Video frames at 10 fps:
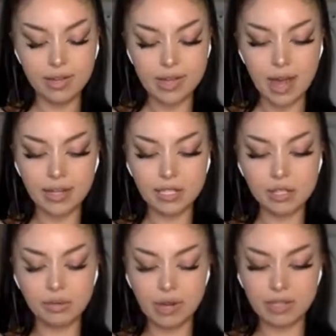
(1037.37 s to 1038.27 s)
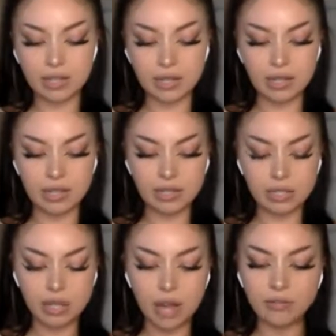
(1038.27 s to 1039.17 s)
Yeah, it's so nice. It's
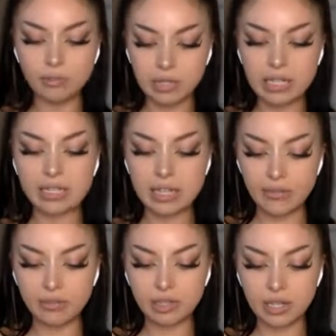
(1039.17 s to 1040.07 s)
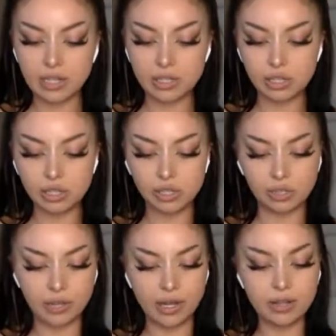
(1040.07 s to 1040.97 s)
soft, but it definitely is
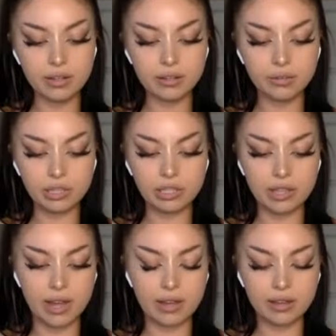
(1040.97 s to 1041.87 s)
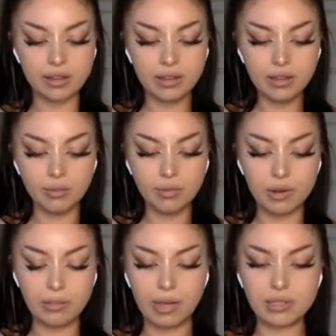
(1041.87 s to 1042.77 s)
chewy, which is what
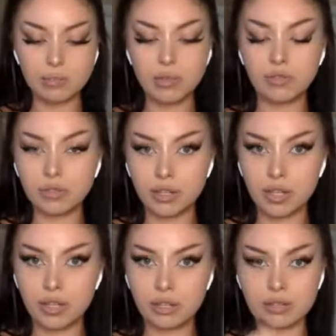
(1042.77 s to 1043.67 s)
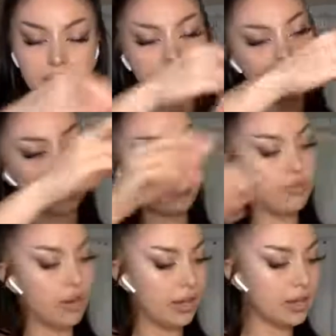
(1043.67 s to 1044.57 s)
makes beef jerky so
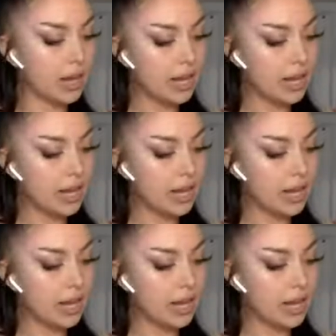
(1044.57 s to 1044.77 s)
fun.